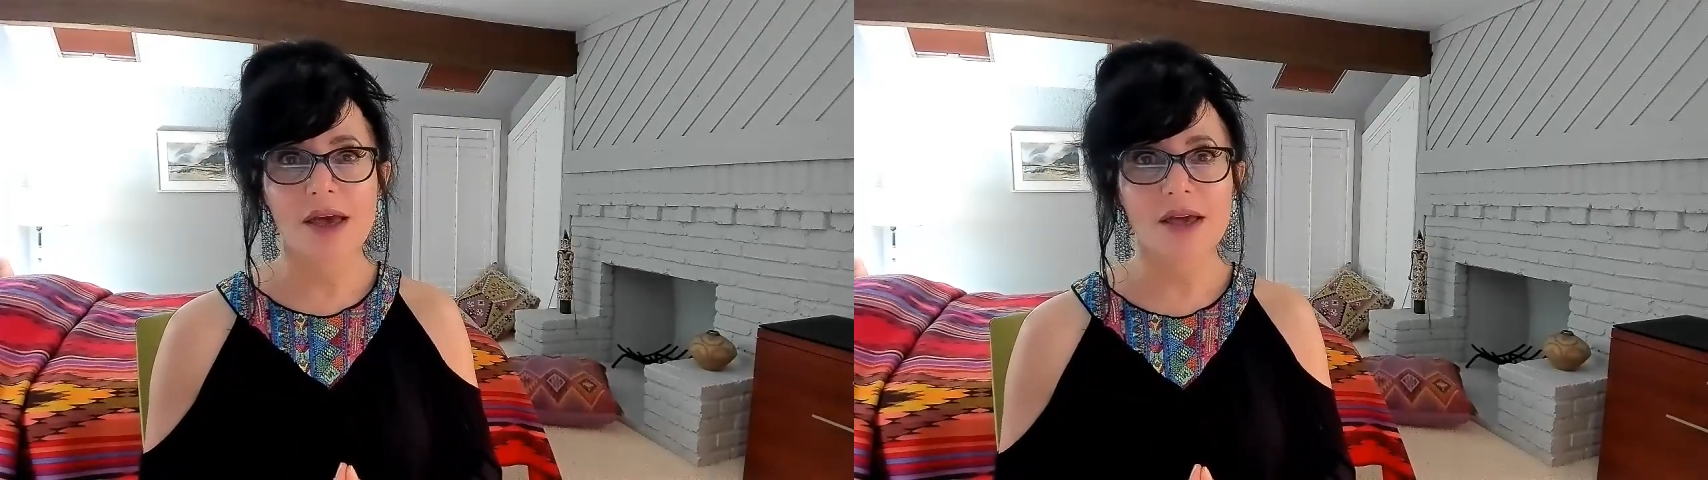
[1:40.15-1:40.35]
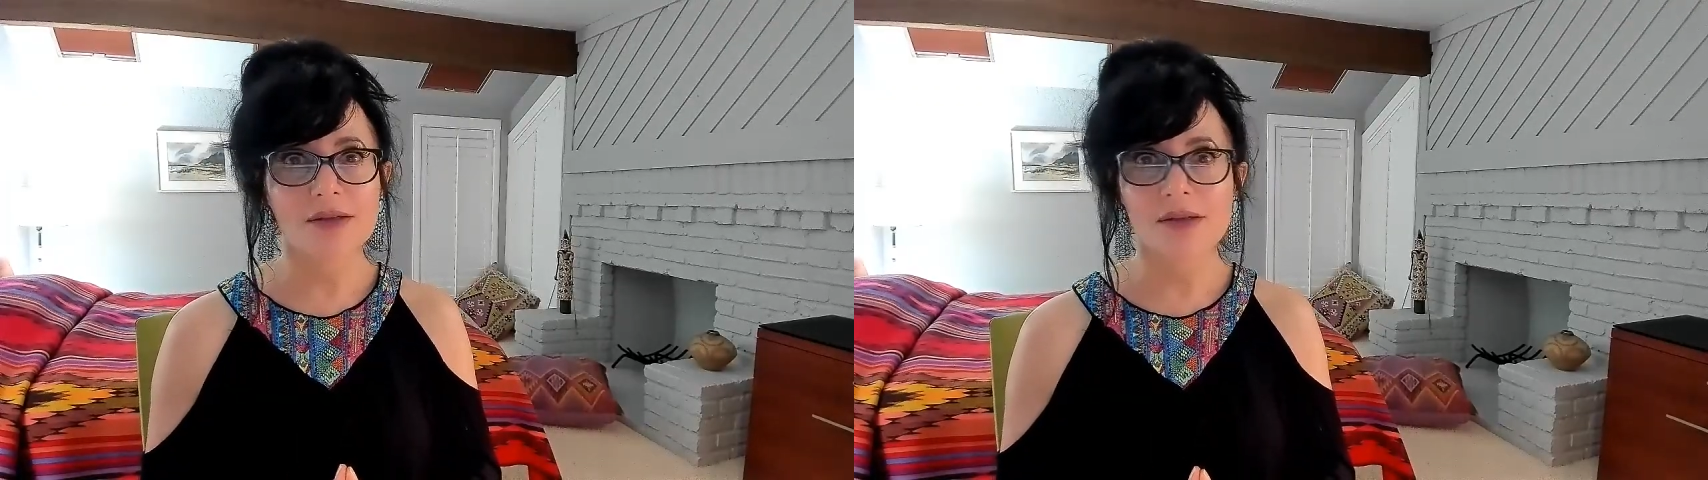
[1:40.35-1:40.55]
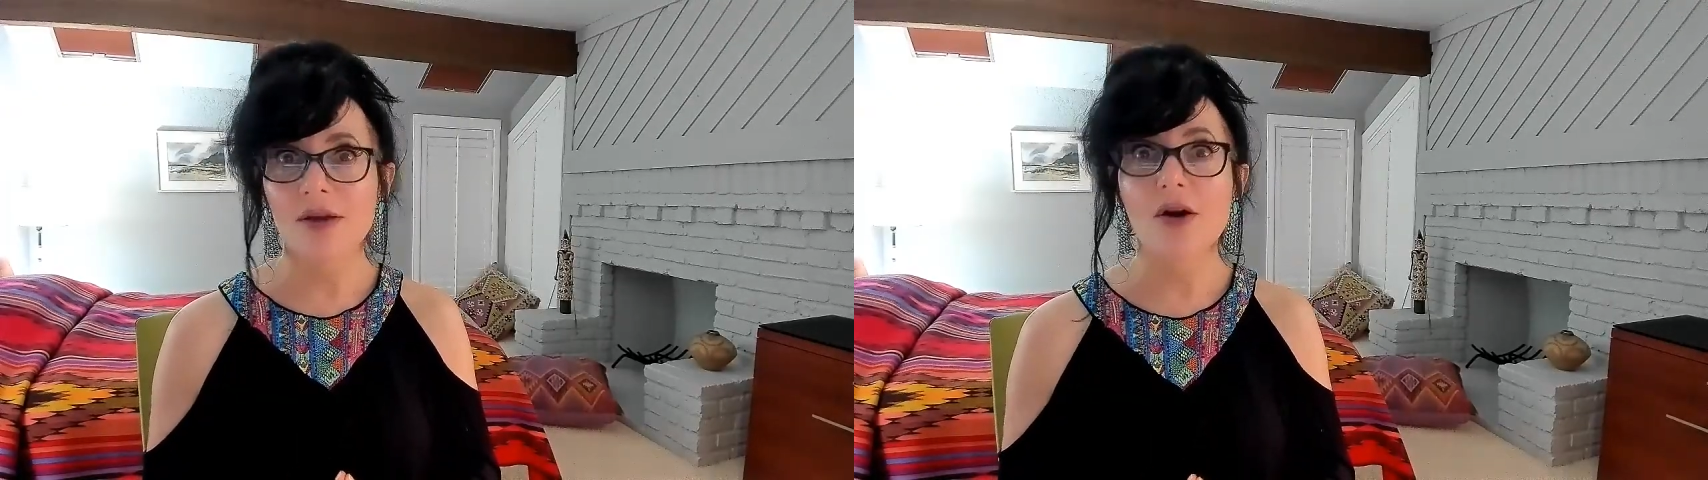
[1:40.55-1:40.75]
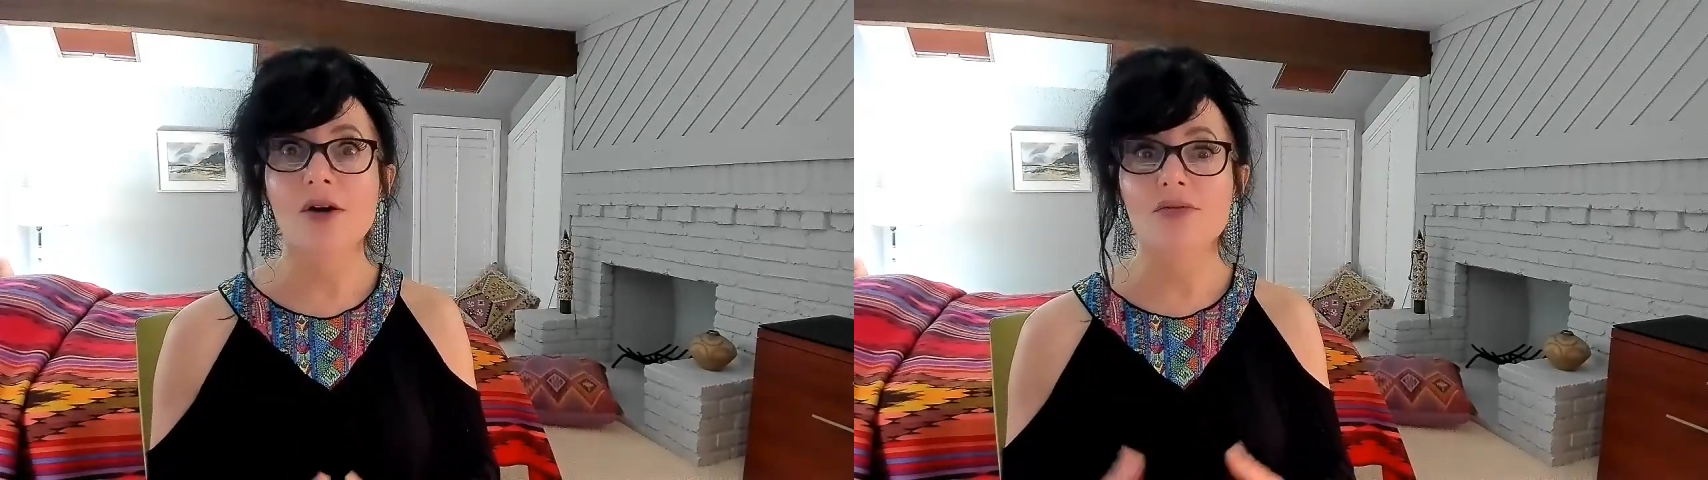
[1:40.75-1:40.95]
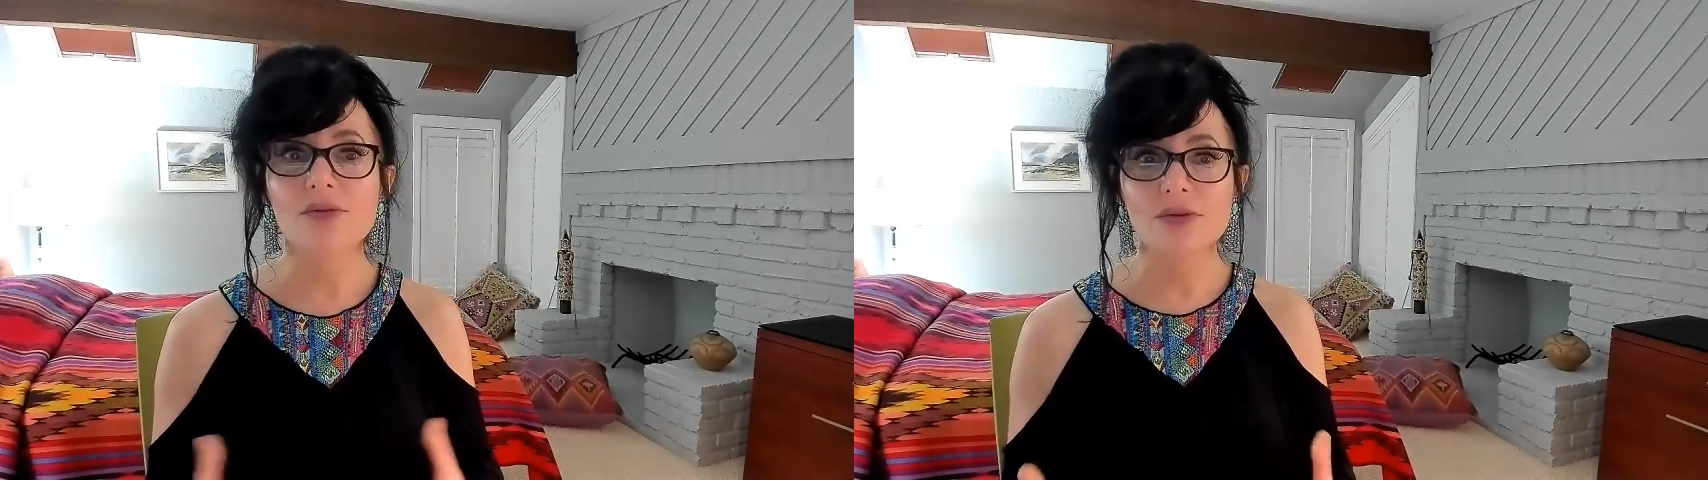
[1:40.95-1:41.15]
as they
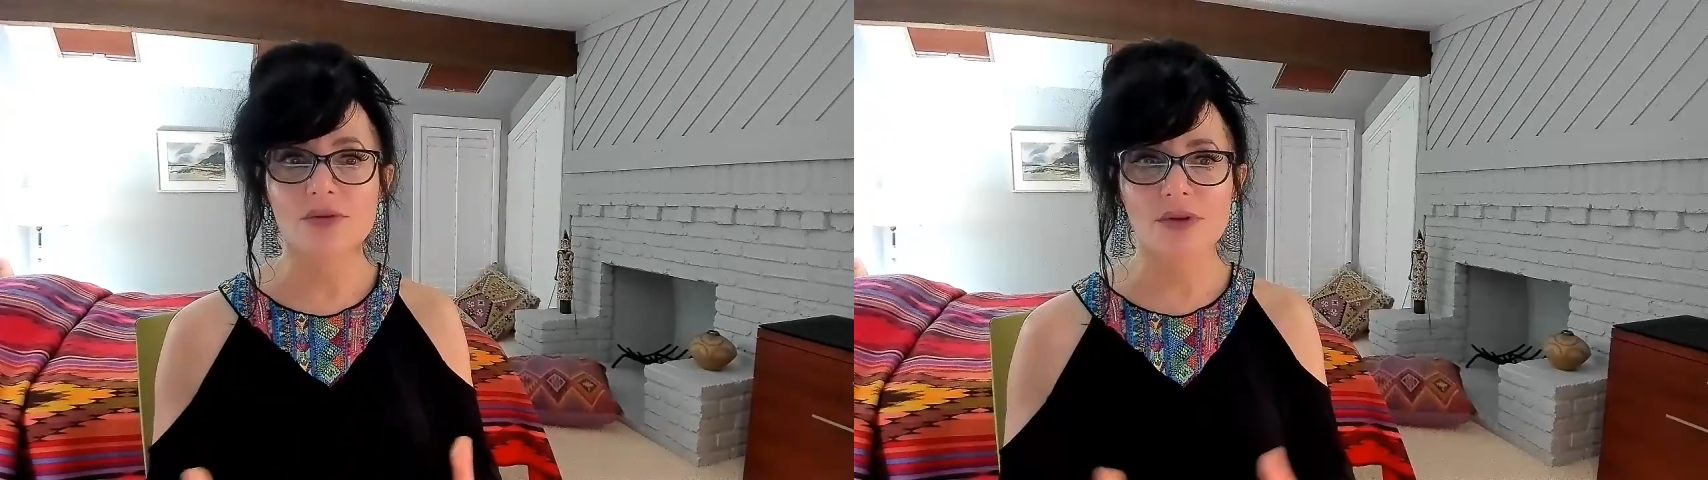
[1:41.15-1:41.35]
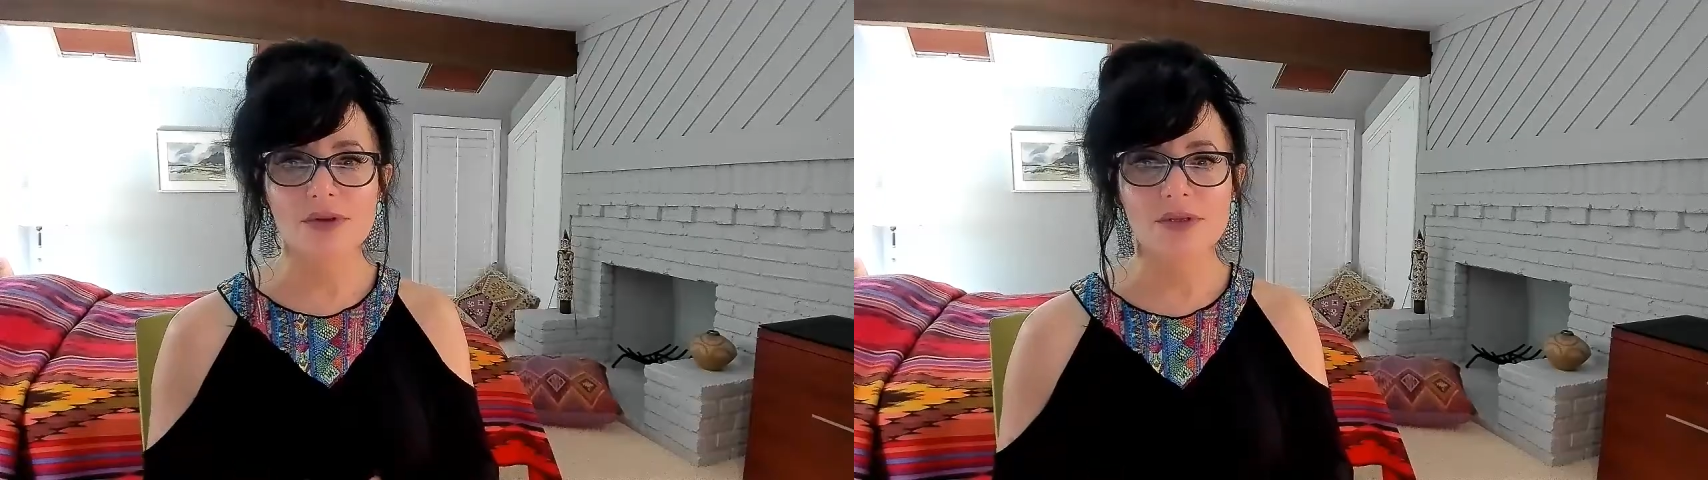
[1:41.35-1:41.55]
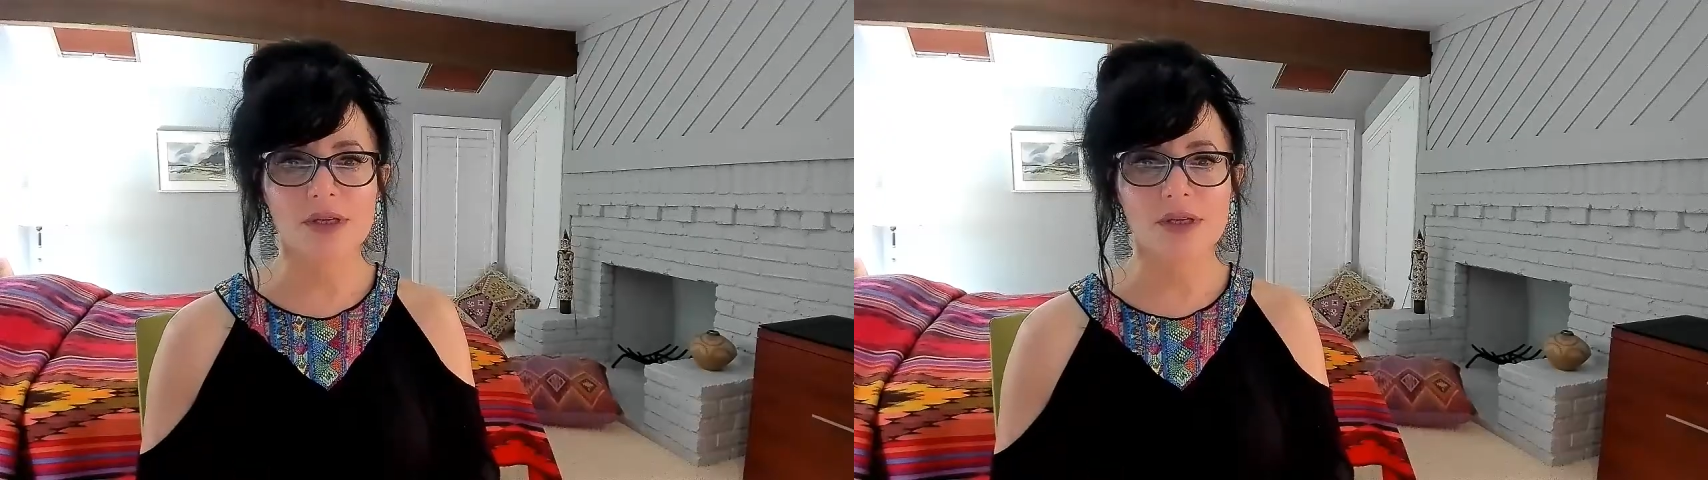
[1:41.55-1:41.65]
are ruthless